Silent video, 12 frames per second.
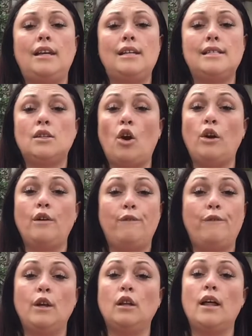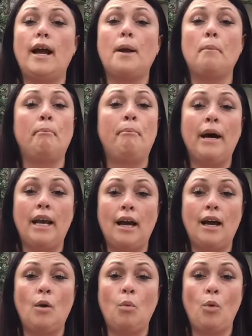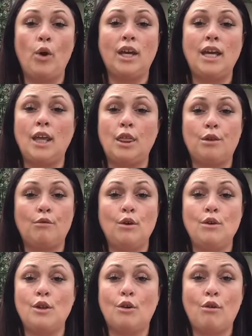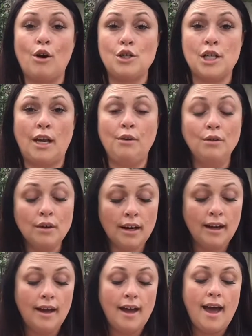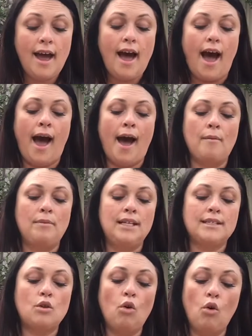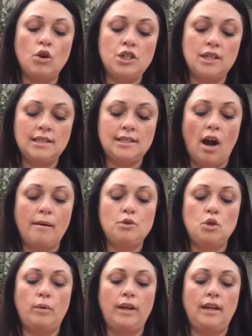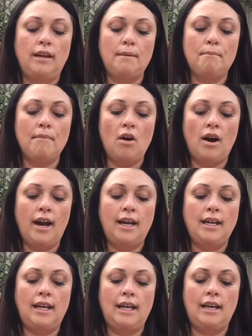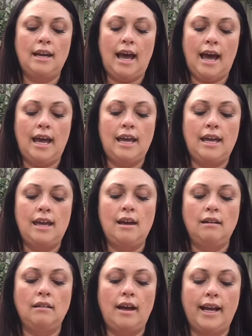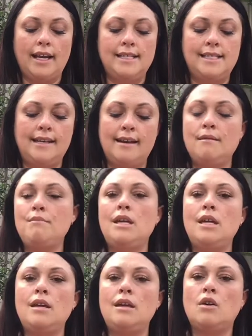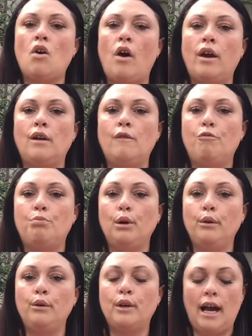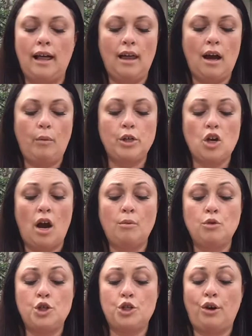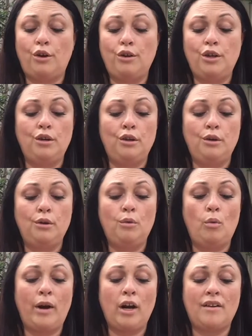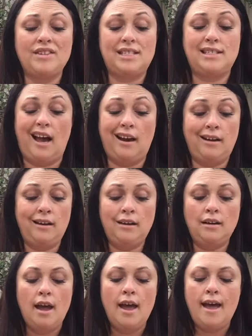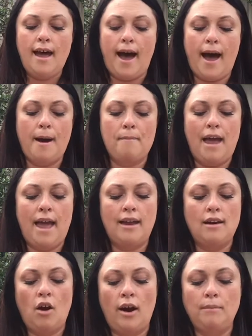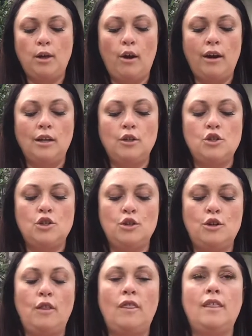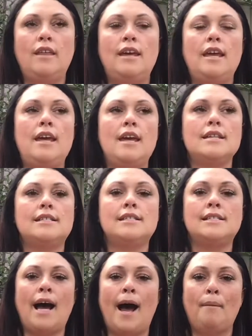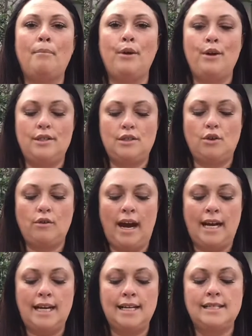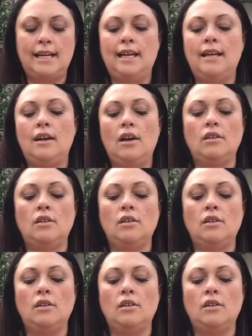is going to feel like butter working through the crochet hook. It's gorgeous. I'm doing mine in a denim-y kind of blue color, which I will show you when I've started it. And I'm going to do the Starburst Grannies in